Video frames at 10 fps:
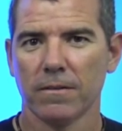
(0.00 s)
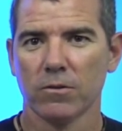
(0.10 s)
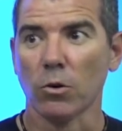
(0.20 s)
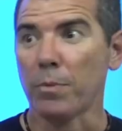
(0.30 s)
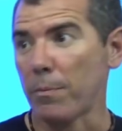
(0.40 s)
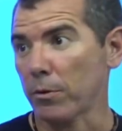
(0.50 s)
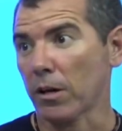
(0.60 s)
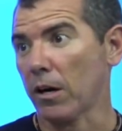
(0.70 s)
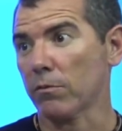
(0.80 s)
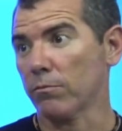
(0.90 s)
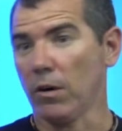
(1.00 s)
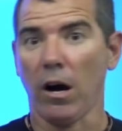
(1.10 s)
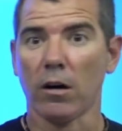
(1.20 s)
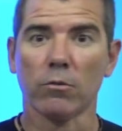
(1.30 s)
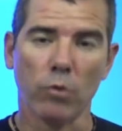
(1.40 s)
So people
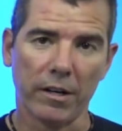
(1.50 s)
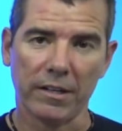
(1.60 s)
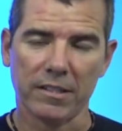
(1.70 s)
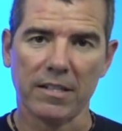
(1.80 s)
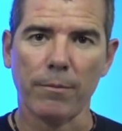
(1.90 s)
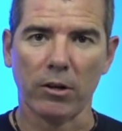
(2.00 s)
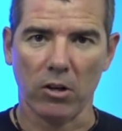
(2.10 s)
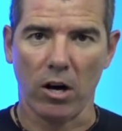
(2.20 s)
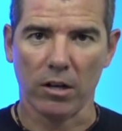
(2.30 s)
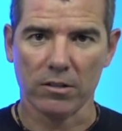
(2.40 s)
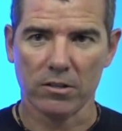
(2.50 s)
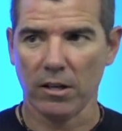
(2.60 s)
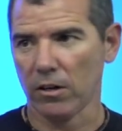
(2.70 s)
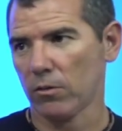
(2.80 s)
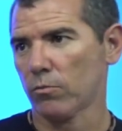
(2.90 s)
are running to demagogues.
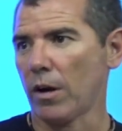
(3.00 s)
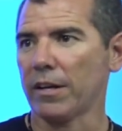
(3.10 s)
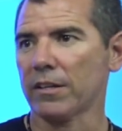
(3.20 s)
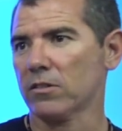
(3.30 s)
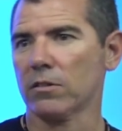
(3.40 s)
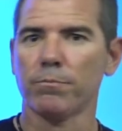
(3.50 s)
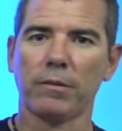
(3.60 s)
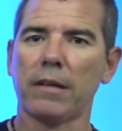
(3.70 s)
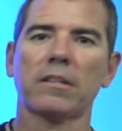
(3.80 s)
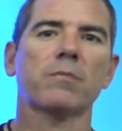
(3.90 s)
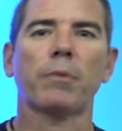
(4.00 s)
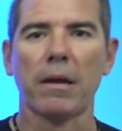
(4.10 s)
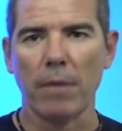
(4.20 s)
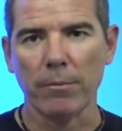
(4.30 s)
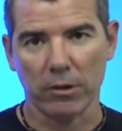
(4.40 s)
They're running to let's
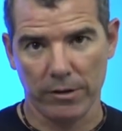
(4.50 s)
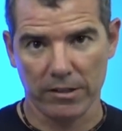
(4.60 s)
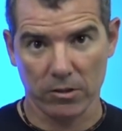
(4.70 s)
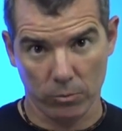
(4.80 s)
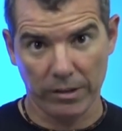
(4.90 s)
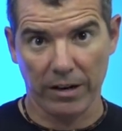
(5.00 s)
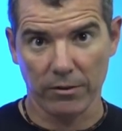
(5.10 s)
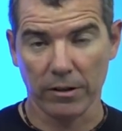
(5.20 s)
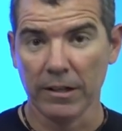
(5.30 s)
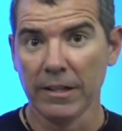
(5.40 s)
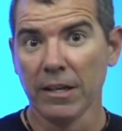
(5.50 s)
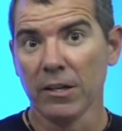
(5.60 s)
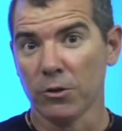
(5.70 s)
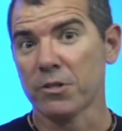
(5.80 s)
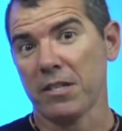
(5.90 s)
blame immigrants or whatever.
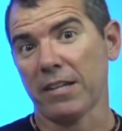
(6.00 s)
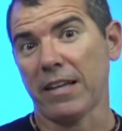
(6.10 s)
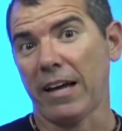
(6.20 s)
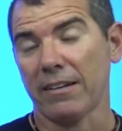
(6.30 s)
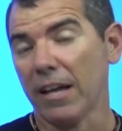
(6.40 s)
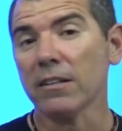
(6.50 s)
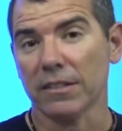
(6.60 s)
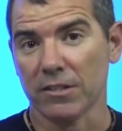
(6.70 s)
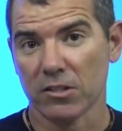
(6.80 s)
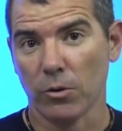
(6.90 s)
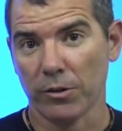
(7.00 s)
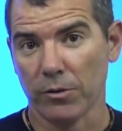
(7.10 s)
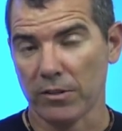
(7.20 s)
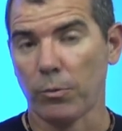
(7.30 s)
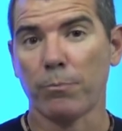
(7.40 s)
You're seeing that England is going,
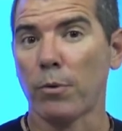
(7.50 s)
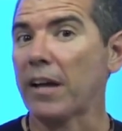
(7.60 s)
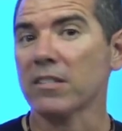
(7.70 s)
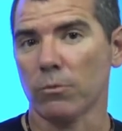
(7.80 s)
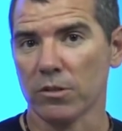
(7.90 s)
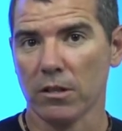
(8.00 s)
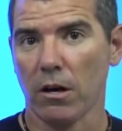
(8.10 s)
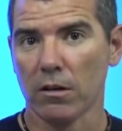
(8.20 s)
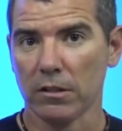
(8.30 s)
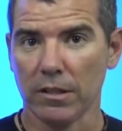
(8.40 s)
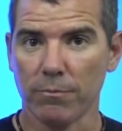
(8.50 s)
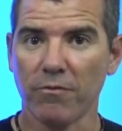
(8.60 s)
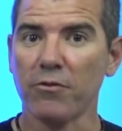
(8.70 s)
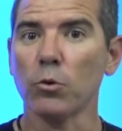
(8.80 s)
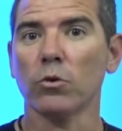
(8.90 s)
that's what Brexit was largely
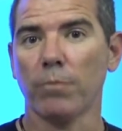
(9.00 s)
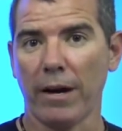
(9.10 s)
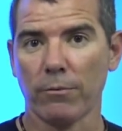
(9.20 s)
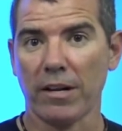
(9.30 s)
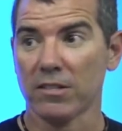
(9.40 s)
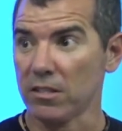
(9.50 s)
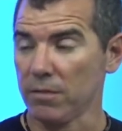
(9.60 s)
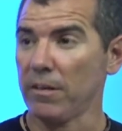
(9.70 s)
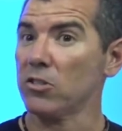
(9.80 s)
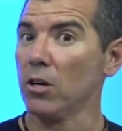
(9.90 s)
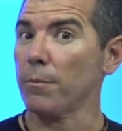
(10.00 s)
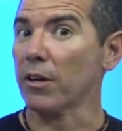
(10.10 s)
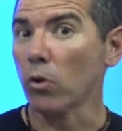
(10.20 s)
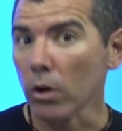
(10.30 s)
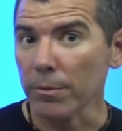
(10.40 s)
fueled by, racism. Then
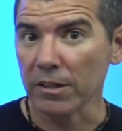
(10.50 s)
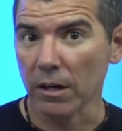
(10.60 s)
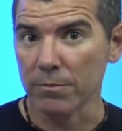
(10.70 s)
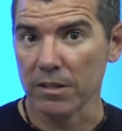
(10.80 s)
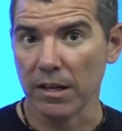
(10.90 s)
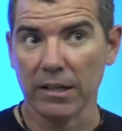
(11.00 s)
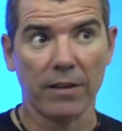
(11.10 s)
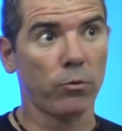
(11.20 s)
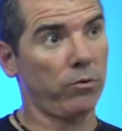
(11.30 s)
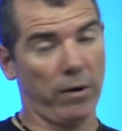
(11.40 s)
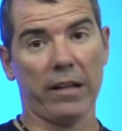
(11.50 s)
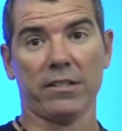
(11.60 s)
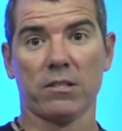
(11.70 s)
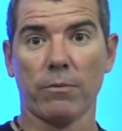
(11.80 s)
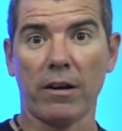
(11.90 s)
Jeremy Corbyn comes in and everyone
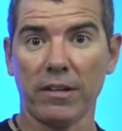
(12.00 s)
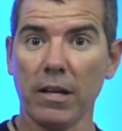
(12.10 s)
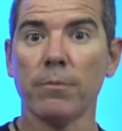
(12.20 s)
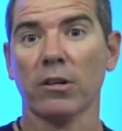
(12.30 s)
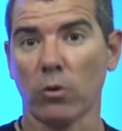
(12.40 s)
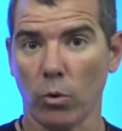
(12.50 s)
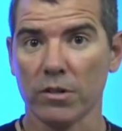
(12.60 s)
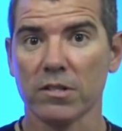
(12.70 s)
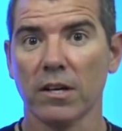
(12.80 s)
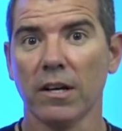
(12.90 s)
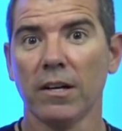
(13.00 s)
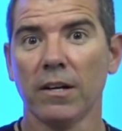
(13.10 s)
rallies around him. And of course,